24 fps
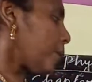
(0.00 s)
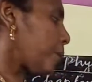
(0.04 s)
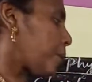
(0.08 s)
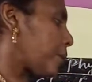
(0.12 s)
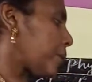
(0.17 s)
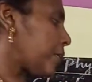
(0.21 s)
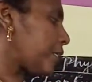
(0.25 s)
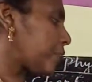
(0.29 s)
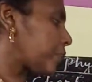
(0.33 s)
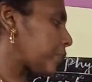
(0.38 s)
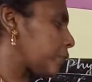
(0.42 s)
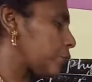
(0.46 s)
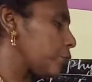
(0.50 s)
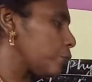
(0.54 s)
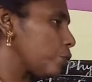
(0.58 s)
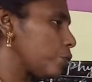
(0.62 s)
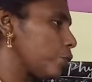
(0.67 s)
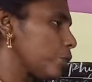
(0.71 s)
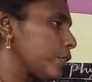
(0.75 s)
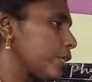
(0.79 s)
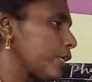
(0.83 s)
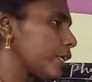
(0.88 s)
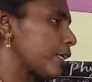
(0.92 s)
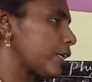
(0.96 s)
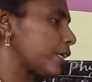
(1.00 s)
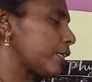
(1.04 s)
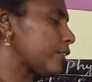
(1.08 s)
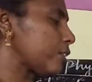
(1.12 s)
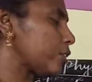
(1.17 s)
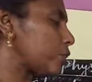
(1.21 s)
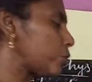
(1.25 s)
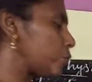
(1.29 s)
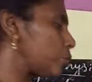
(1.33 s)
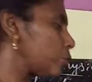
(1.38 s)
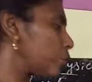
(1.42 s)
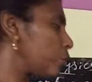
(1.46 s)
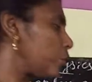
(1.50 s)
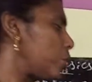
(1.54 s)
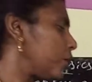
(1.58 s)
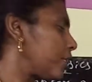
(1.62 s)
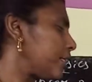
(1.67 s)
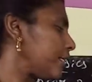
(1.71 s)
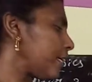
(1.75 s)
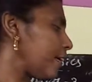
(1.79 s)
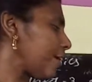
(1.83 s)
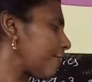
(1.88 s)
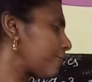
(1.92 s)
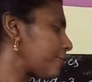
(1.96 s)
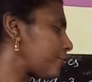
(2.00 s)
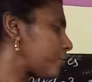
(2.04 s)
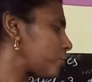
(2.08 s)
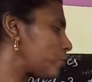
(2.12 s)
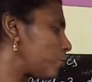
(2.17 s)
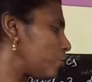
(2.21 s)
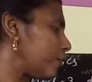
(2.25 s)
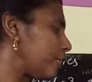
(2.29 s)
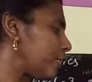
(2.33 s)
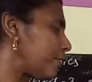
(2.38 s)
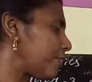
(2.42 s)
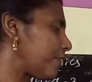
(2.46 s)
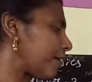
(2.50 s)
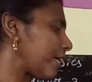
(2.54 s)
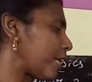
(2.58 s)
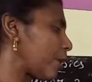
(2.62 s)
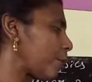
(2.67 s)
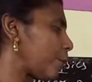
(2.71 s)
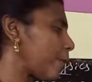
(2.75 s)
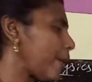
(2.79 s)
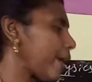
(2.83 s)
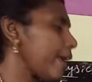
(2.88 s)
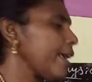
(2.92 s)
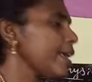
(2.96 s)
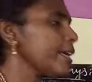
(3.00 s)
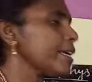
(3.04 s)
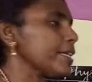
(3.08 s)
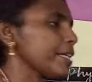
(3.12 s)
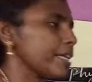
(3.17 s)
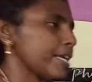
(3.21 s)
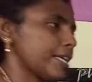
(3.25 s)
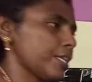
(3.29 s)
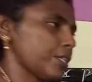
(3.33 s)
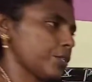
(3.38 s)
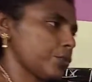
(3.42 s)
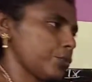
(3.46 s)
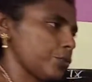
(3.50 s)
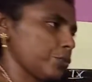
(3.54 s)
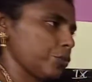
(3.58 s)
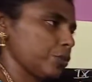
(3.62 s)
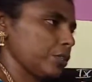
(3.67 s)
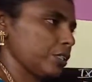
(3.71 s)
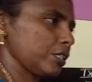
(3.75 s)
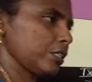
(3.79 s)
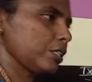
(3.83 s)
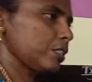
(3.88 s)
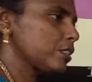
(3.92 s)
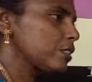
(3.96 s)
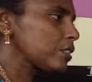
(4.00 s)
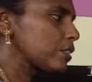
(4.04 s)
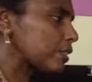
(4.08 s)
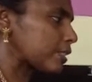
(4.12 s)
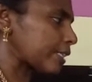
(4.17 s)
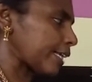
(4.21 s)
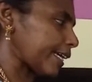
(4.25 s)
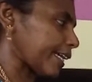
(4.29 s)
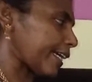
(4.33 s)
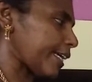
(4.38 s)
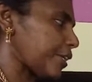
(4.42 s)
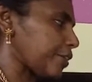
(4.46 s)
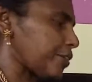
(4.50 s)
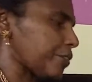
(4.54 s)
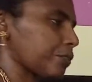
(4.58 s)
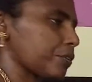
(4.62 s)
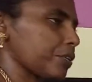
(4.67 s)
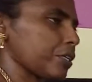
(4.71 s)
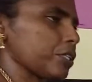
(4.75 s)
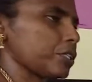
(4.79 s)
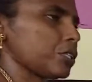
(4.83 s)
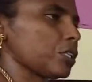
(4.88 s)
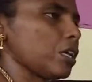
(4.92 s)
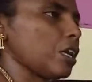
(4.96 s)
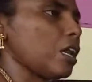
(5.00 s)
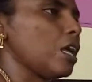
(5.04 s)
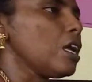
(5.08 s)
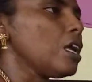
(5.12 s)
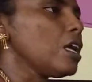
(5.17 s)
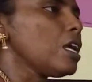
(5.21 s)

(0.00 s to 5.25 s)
P2 equal to F2 divided by A2. The second equation.